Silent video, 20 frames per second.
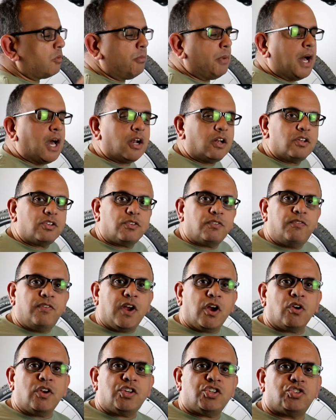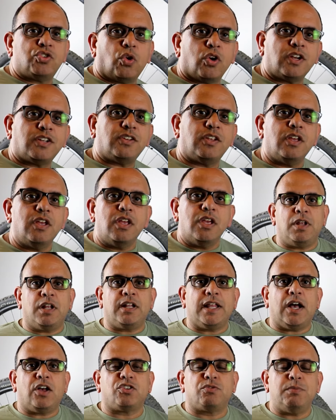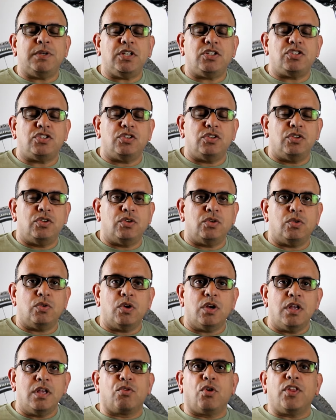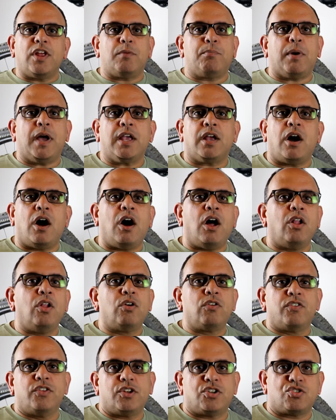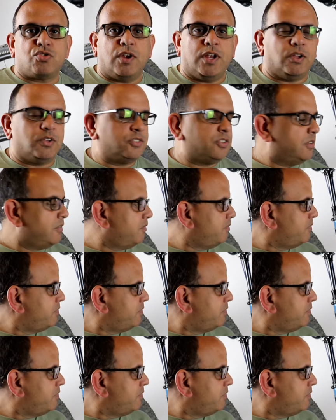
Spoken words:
model is very short. It allows me to throw that bike all over the trails.